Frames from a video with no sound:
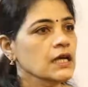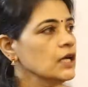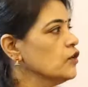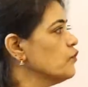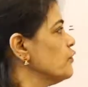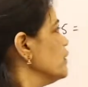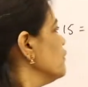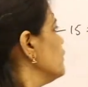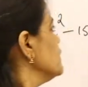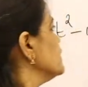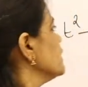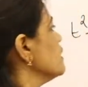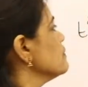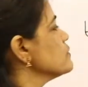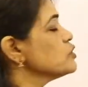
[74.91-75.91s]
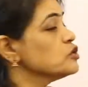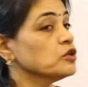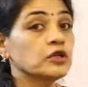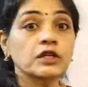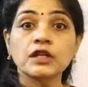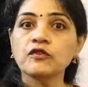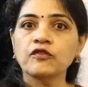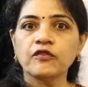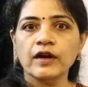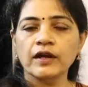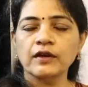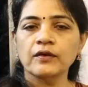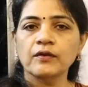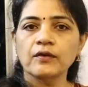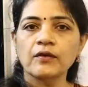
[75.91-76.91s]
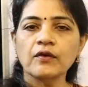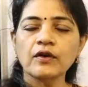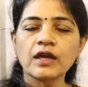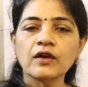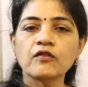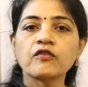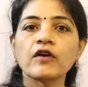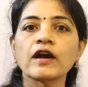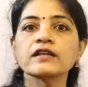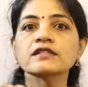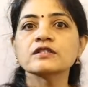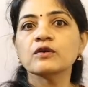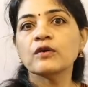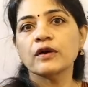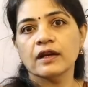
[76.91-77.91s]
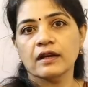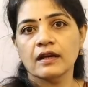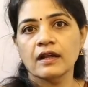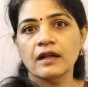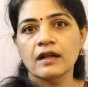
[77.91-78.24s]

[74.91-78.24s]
if it comes 25, okay, 5 square.